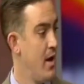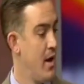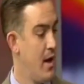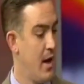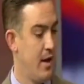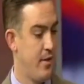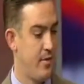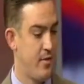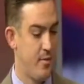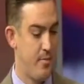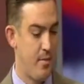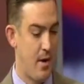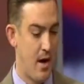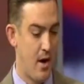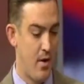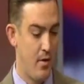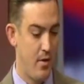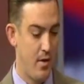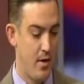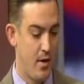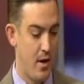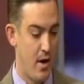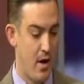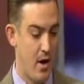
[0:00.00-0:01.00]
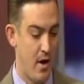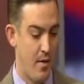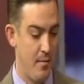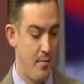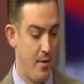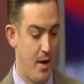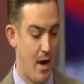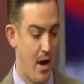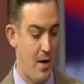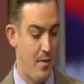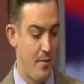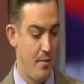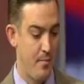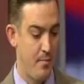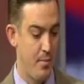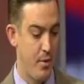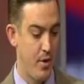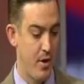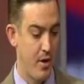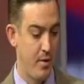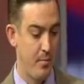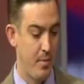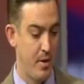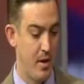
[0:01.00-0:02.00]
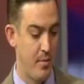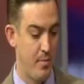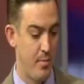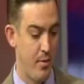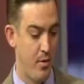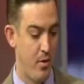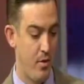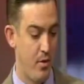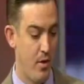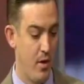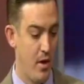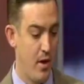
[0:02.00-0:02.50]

It's about not putting people